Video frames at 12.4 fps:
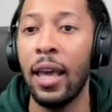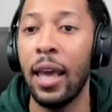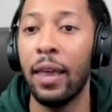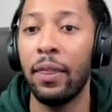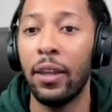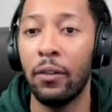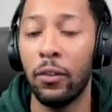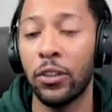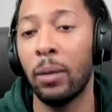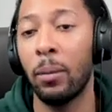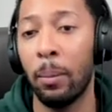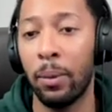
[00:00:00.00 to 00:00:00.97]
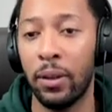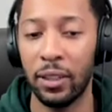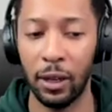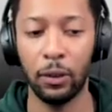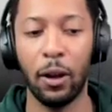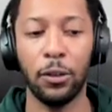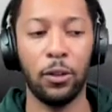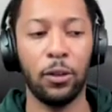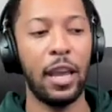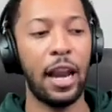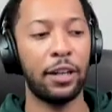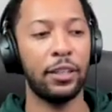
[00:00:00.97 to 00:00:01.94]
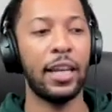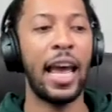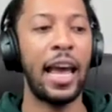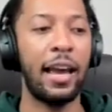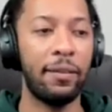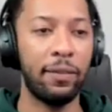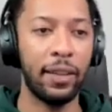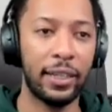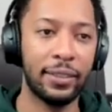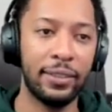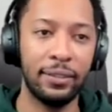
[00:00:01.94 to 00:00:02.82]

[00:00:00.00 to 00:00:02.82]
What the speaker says: And then for some companies that are larger, they actually have like